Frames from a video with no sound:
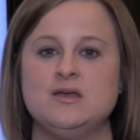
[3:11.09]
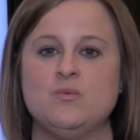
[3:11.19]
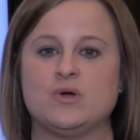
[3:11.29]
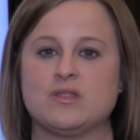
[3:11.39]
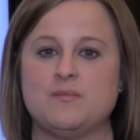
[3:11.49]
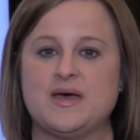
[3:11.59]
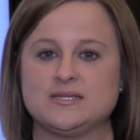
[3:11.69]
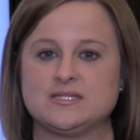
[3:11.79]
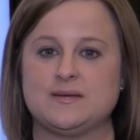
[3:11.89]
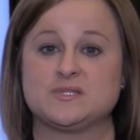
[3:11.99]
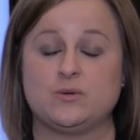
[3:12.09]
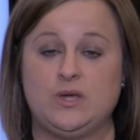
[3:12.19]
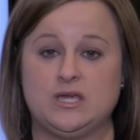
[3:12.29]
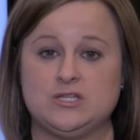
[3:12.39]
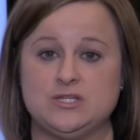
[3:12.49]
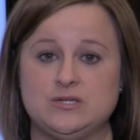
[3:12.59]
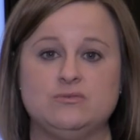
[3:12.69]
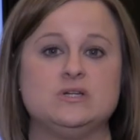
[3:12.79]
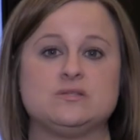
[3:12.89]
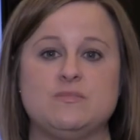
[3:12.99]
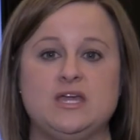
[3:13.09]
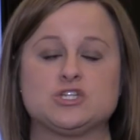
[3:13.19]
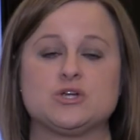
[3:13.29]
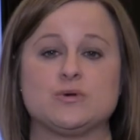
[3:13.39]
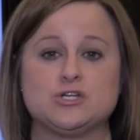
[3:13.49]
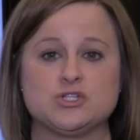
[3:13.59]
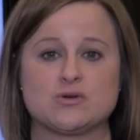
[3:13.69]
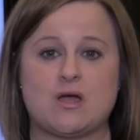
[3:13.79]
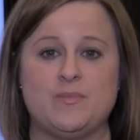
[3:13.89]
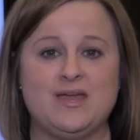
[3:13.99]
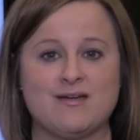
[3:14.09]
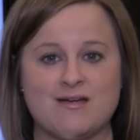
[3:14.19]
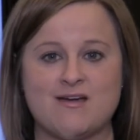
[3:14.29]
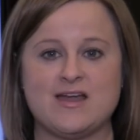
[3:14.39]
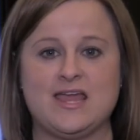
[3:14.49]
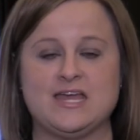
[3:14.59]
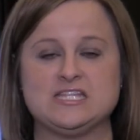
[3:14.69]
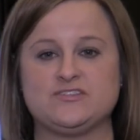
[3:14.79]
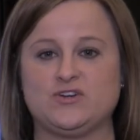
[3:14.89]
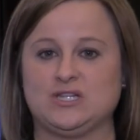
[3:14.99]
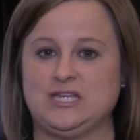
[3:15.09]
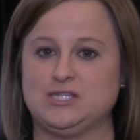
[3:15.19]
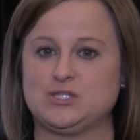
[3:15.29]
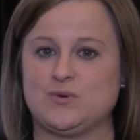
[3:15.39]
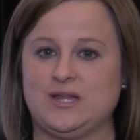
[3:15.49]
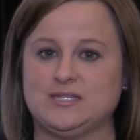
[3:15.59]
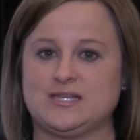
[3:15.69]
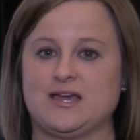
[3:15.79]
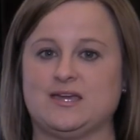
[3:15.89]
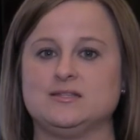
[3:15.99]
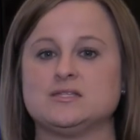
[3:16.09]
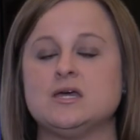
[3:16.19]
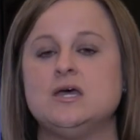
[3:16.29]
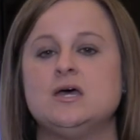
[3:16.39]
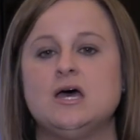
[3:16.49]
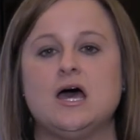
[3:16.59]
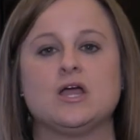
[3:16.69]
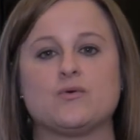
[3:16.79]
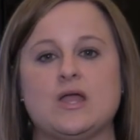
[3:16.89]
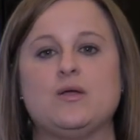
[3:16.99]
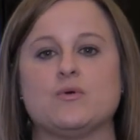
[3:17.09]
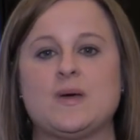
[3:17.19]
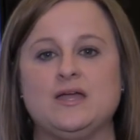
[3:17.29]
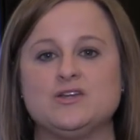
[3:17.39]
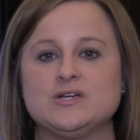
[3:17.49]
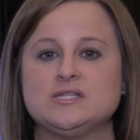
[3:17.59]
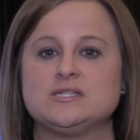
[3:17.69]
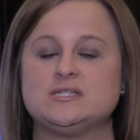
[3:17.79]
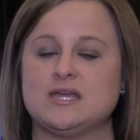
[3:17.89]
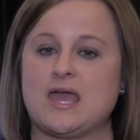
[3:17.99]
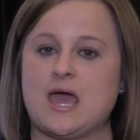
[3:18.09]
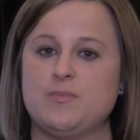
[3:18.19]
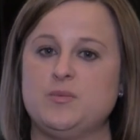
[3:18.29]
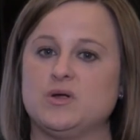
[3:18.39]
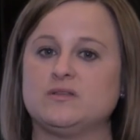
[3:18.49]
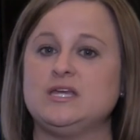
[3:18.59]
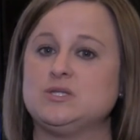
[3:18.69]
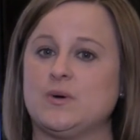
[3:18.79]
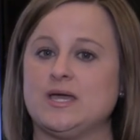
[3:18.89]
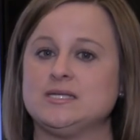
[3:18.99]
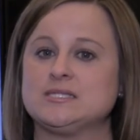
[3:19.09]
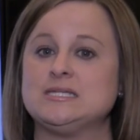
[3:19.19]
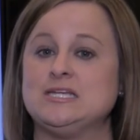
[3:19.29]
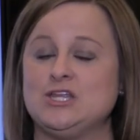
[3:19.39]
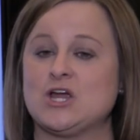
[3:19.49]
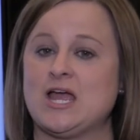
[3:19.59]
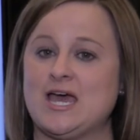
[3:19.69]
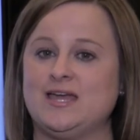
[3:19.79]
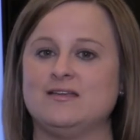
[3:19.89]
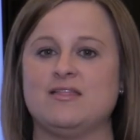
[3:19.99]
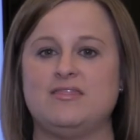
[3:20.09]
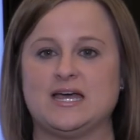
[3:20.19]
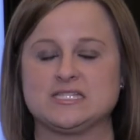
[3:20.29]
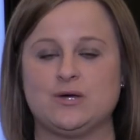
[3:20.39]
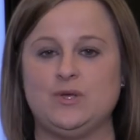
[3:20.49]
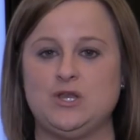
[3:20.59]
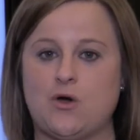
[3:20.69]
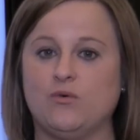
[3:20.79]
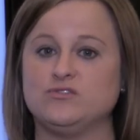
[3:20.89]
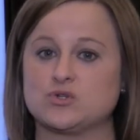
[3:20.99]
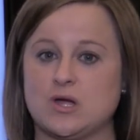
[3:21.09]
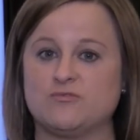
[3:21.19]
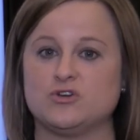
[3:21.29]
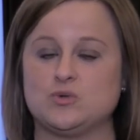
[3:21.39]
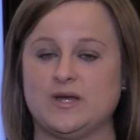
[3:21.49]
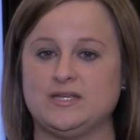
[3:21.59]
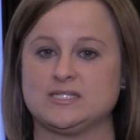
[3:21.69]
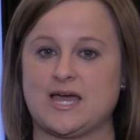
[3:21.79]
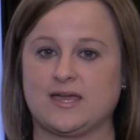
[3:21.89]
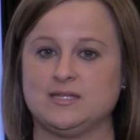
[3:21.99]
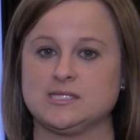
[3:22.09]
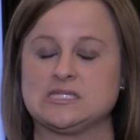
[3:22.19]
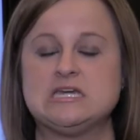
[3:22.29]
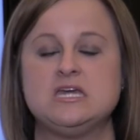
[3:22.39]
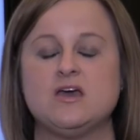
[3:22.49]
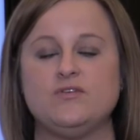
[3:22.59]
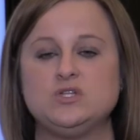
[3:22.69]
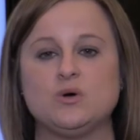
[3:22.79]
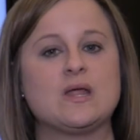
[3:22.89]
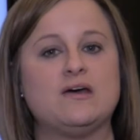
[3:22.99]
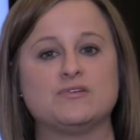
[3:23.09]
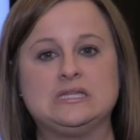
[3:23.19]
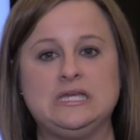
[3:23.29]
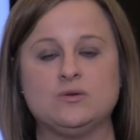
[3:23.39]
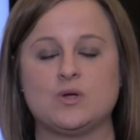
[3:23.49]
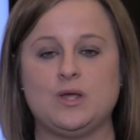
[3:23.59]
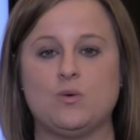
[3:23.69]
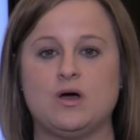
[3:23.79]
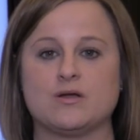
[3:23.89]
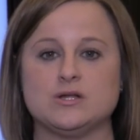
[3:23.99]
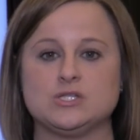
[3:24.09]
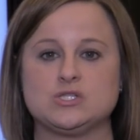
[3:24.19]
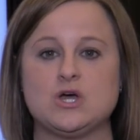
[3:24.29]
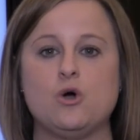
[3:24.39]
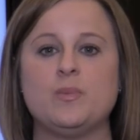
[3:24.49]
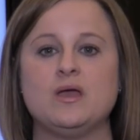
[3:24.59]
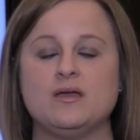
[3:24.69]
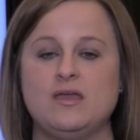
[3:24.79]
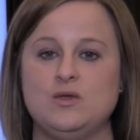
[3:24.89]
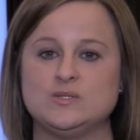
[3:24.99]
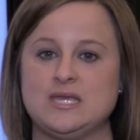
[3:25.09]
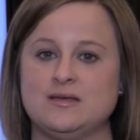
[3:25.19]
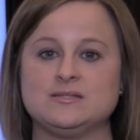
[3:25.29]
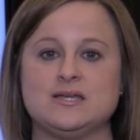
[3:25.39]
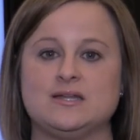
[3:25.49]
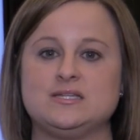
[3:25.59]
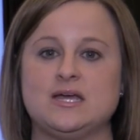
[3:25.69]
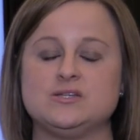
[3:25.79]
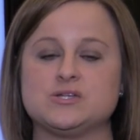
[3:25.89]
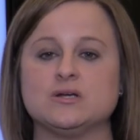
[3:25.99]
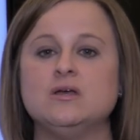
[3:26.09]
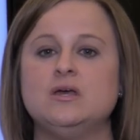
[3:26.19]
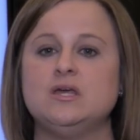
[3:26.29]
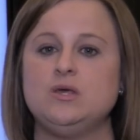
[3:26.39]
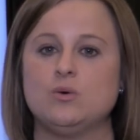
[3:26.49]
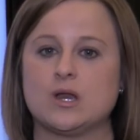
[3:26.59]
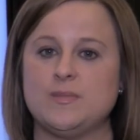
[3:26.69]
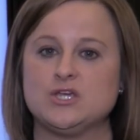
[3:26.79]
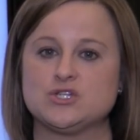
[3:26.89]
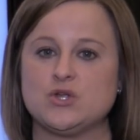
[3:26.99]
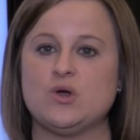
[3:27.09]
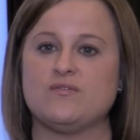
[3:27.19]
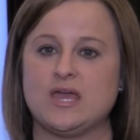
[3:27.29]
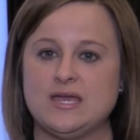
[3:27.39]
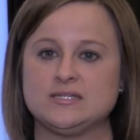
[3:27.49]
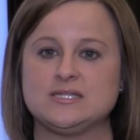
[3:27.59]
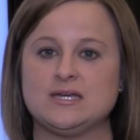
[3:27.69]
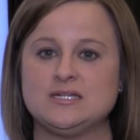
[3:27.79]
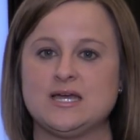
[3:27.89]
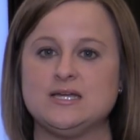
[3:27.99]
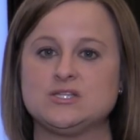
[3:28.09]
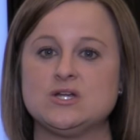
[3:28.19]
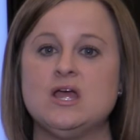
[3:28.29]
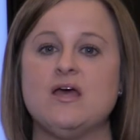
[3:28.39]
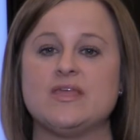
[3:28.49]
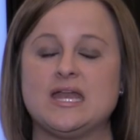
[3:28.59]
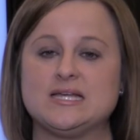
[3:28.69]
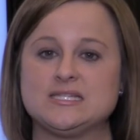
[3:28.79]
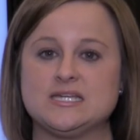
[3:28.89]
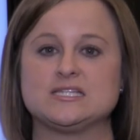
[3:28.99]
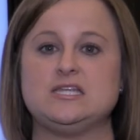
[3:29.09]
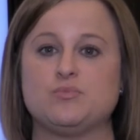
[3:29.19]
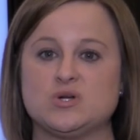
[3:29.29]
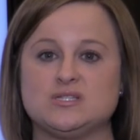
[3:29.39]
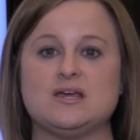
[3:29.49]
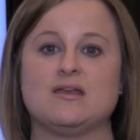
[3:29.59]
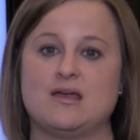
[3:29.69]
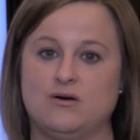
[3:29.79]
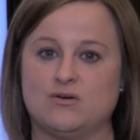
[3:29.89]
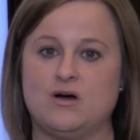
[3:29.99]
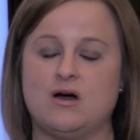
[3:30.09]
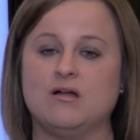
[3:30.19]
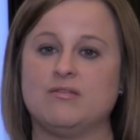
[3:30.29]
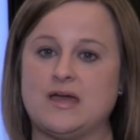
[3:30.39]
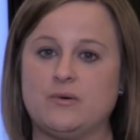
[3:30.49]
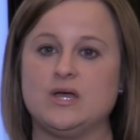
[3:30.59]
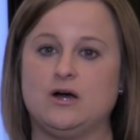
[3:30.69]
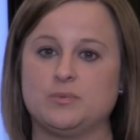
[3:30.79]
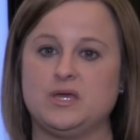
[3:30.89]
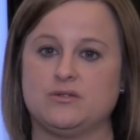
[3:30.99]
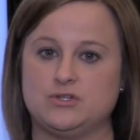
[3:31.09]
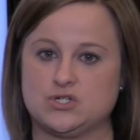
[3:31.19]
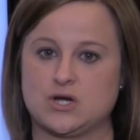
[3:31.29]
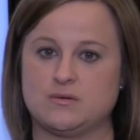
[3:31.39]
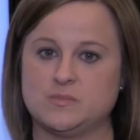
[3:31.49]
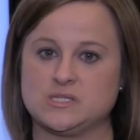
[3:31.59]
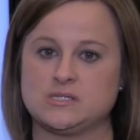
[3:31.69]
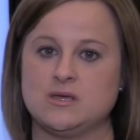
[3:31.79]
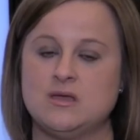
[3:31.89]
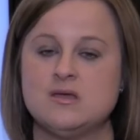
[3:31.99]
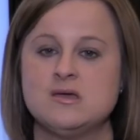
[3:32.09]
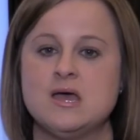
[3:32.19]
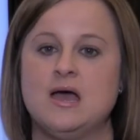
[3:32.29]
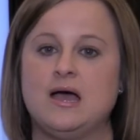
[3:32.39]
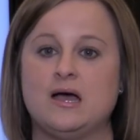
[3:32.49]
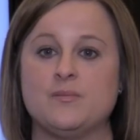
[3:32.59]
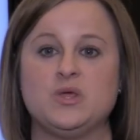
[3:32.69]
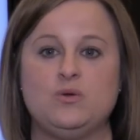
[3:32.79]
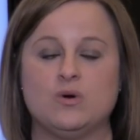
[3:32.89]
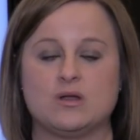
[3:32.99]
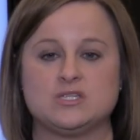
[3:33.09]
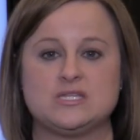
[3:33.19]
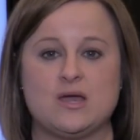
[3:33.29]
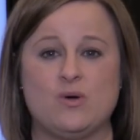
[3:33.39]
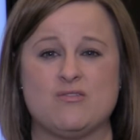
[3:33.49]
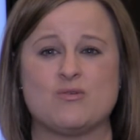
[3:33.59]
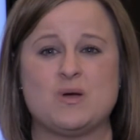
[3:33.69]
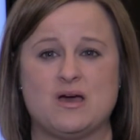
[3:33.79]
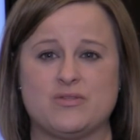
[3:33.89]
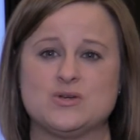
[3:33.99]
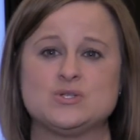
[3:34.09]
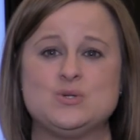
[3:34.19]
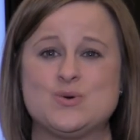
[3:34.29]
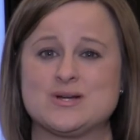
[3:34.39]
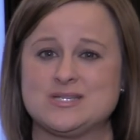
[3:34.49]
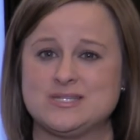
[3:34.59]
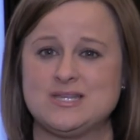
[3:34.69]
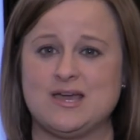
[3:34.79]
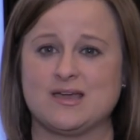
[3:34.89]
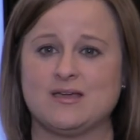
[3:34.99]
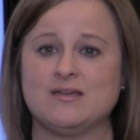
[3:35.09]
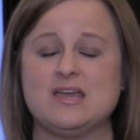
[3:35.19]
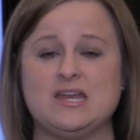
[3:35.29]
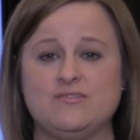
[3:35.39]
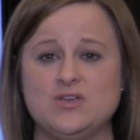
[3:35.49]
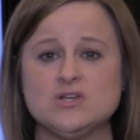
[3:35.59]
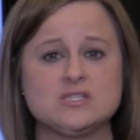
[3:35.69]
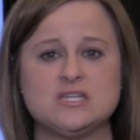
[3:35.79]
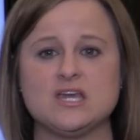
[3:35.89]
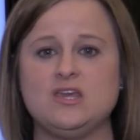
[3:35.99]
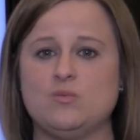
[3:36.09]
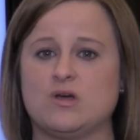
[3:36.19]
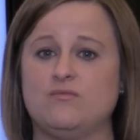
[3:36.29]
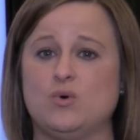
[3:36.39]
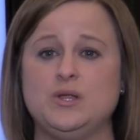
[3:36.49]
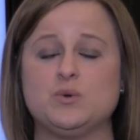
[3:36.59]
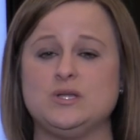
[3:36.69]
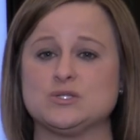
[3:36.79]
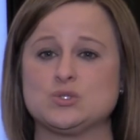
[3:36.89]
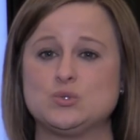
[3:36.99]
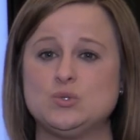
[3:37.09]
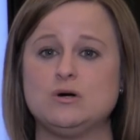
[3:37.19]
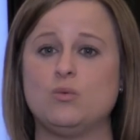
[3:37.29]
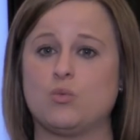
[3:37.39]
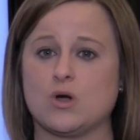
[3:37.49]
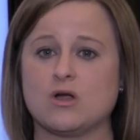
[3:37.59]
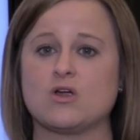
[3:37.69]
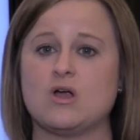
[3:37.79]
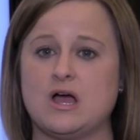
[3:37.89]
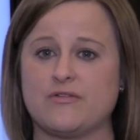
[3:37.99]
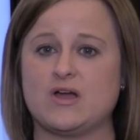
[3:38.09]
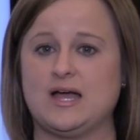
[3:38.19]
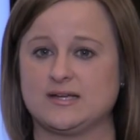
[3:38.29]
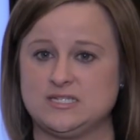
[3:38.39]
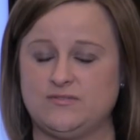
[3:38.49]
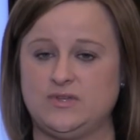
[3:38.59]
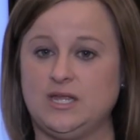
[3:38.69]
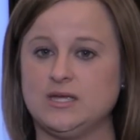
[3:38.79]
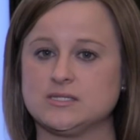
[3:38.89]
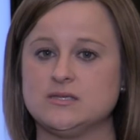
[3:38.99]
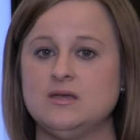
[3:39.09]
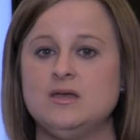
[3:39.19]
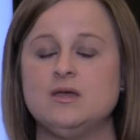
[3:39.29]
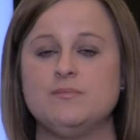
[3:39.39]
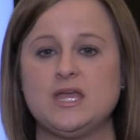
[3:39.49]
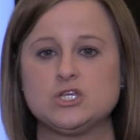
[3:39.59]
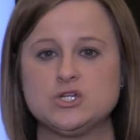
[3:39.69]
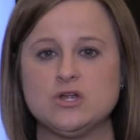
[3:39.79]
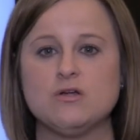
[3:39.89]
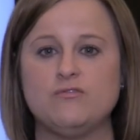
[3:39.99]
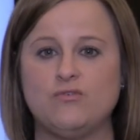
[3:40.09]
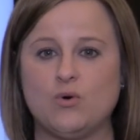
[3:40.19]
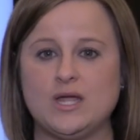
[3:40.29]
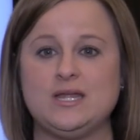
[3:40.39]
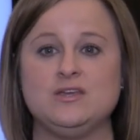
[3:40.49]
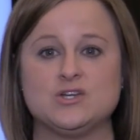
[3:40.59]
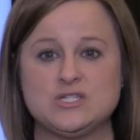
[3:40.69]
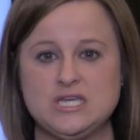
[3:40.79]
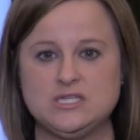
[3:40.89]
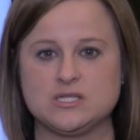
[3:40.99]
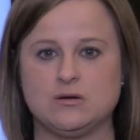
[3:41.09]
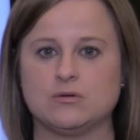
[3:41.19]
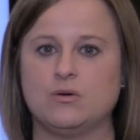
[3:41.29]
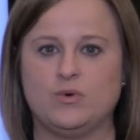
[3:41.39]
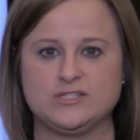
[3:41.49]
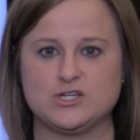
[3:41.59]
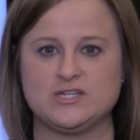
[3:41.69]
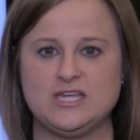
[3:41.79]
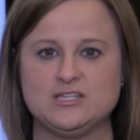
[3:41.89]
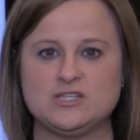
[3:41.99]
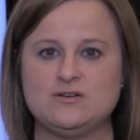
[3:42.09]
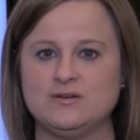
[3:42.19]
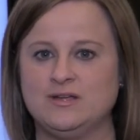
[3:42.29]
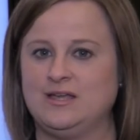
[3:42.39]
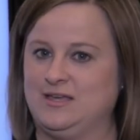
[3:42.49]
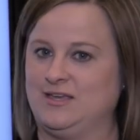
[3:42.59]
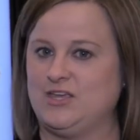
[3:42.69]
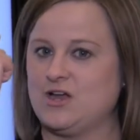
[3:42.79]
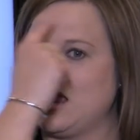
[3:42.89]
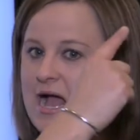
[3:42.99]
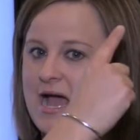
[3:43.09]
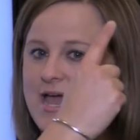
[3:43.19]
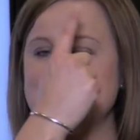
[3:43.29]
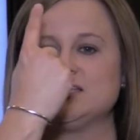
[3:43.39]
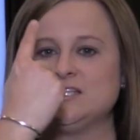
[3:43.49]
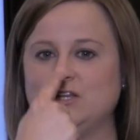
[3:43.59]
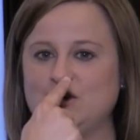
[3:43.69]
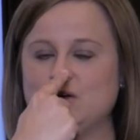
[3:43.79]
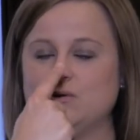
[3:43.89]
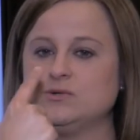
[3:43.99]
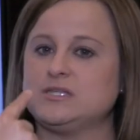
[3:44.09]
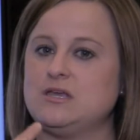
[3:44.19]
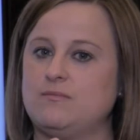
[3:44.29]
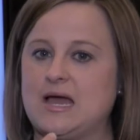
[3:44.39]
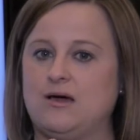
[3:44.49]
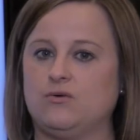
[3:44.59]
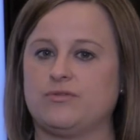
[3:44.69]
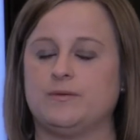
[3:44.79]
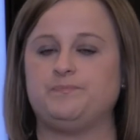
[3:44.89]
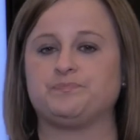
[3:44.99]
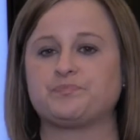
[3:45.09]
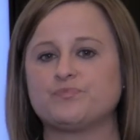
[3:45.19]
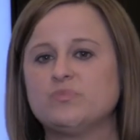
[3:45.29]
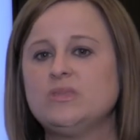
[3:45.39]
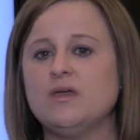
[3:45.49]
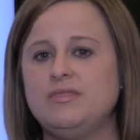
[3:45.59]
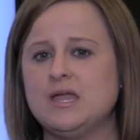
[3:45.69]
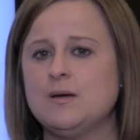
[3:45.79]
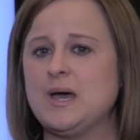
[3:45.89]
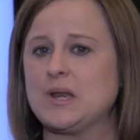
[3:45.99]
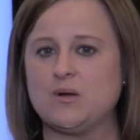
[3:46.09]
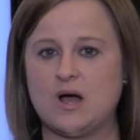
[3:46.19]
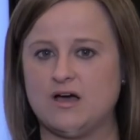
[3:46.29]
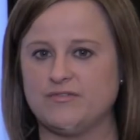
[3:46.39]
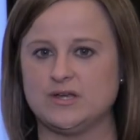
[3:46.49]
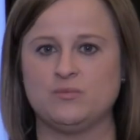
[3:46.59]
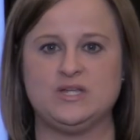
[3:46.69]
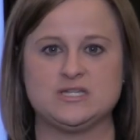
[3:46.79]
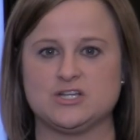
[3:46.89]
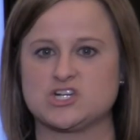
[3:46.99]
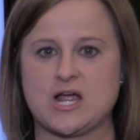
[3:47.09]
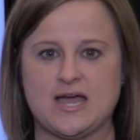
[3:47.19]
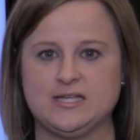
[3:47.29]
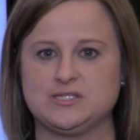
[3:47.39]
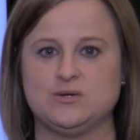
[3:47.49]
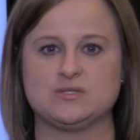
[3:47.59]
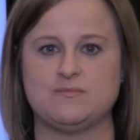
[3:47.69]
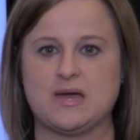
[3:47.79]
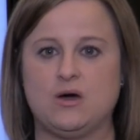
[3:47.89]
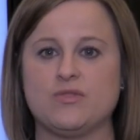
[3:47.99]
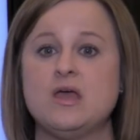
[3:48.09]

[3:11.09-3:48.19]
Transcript: One of the best steps that we can do is make sure we're scrubbing our hands for at least 20 seconds. A great reminder is to sing happy birthday twice in your head. That's how we know we've scrubbed for 20 seconds. If you don't have clean running water and soap, use hand sanitizer. You want to make sure you have a hand sanitizer that has 60% alcohol. That will help kill the germs. You want to stay away from others who are sick. And if you're sick, you want to avoid going to school, work, or other activities. Make sure you're avoiding your T-zone. What's your T-zone? Your eyes, nose, and mouth. Think about how often we touch our eyes, nose, and mouth,